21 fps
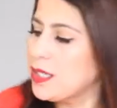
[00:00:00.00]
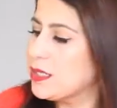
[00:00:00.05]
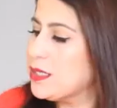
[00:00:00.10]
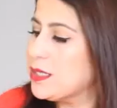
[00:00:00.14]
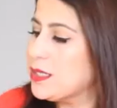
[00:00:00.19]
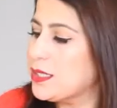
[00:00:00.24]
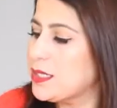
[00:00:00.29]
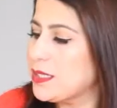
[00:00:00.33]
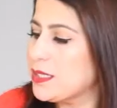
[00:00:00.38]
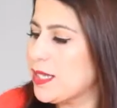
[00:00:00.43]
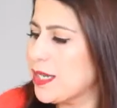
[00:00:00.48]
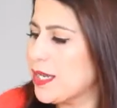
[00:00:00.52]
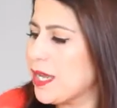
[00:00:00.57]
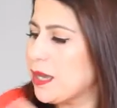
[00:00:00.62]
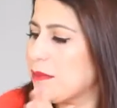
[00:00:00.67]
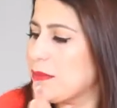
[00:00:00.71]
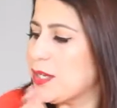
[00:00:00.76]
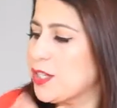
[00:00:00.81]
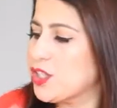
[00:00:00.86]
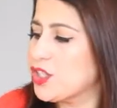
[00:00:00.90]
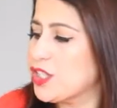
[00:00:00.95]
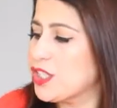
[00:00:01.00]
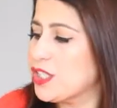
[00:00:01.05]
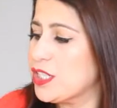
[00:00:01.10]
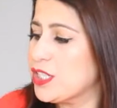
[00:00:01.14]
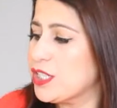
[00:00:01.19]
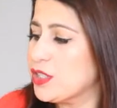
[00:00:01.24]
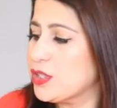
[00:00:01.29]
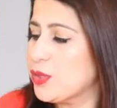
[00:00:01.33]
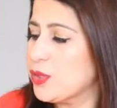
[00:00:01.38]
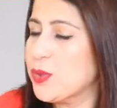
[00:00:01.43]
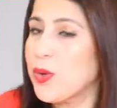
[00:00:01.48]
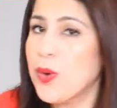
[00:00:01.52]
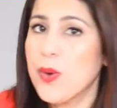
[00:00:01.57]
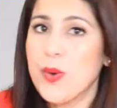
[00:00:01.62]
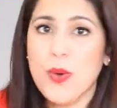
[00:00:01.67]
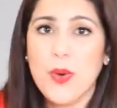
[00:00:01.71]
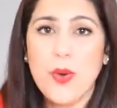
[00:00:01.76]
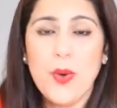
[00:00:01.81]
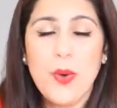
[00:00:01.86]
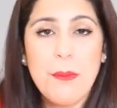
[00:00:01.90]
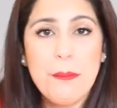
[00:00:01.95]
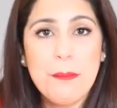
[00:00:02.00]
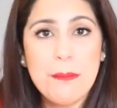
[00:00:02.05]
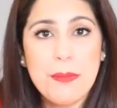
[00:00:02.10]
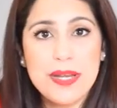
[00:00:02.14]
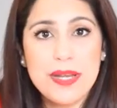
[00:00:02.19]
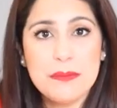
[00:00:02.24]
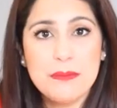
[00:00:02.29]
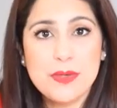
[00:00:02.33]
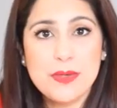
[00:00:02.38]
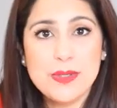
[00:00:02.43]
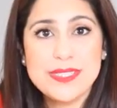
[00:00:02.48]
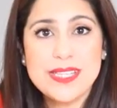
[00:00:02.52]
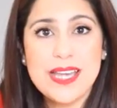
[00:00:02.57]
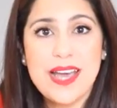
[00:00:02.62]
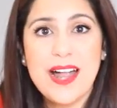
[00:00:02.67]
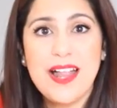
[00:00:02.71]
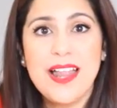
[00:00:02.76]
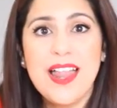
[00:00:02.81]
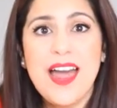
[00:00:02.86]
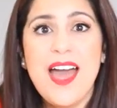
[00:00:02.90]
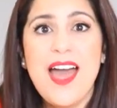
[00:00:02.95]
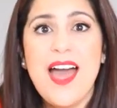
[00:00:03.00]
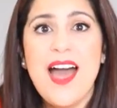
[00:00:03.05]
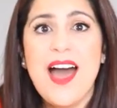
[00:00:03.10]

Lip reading: this is, like I mentioned, is the Coco Mademoiselle.